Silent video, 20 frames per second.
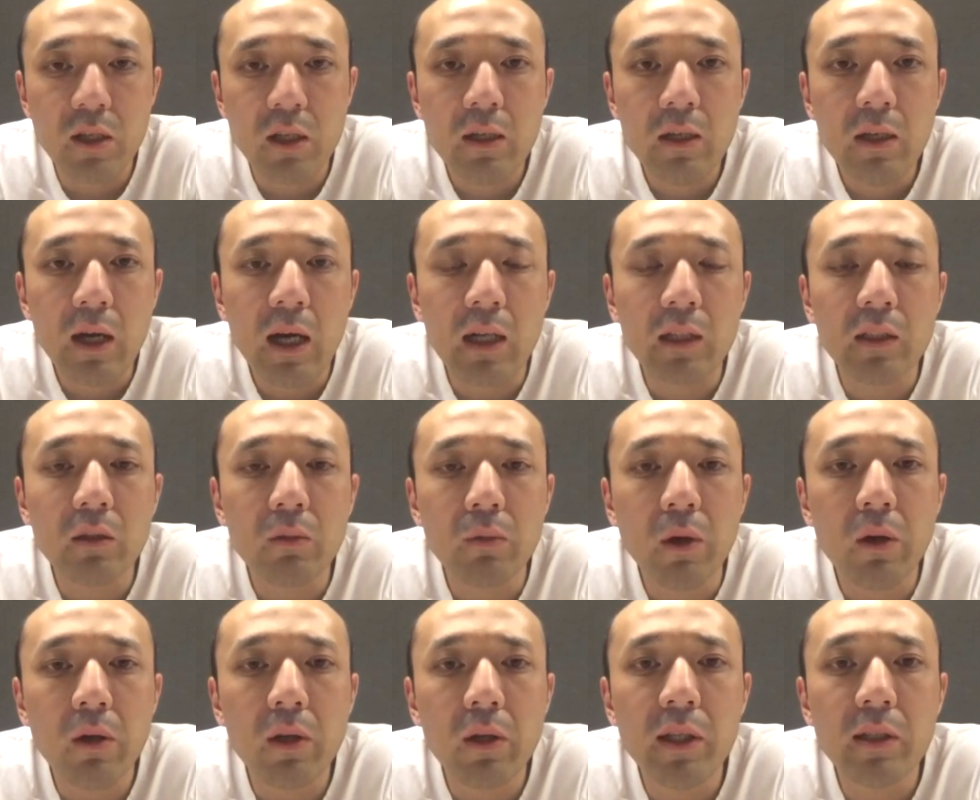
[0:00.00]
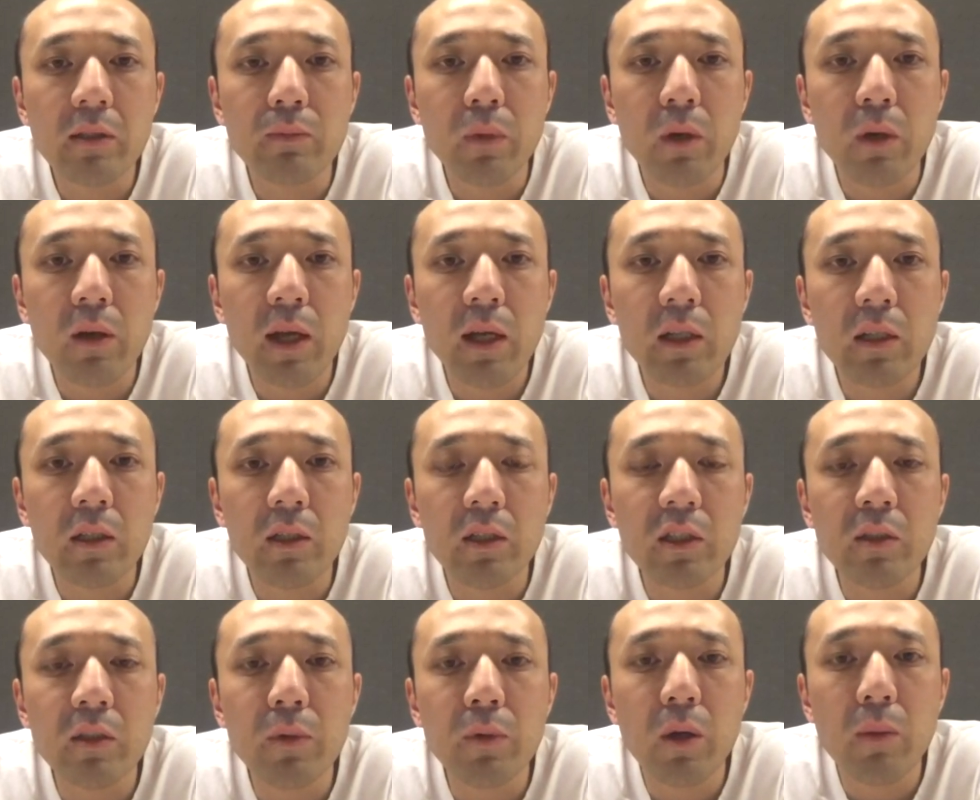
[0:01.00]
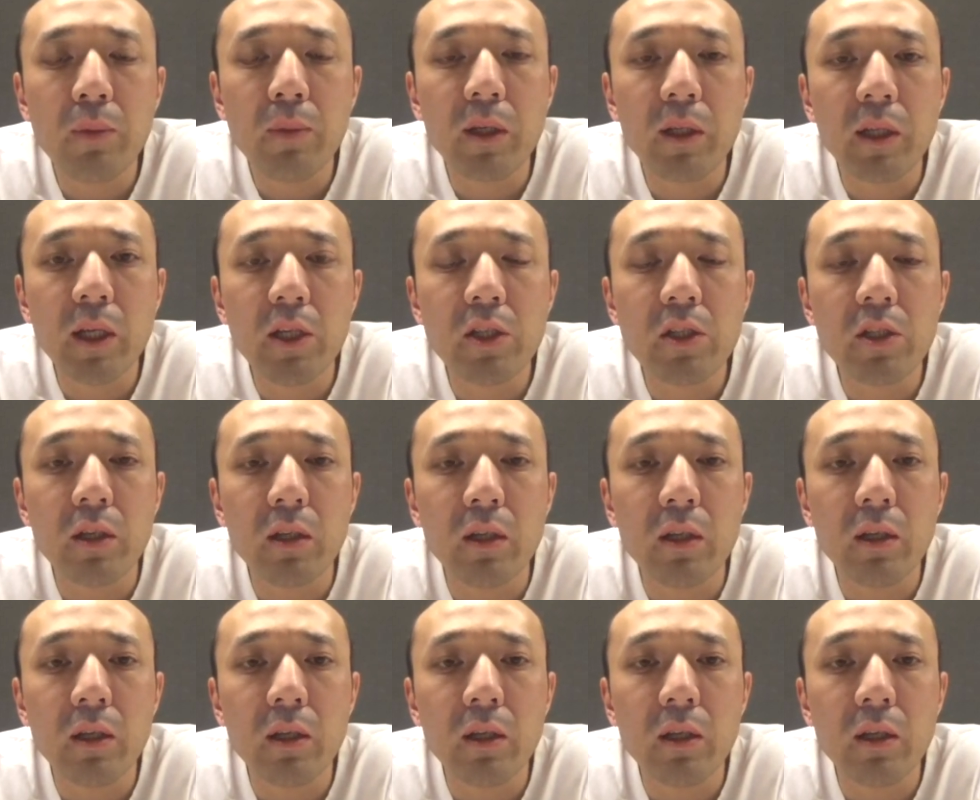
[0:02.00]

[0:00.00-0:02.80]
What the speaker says: other wallet is more like an email application.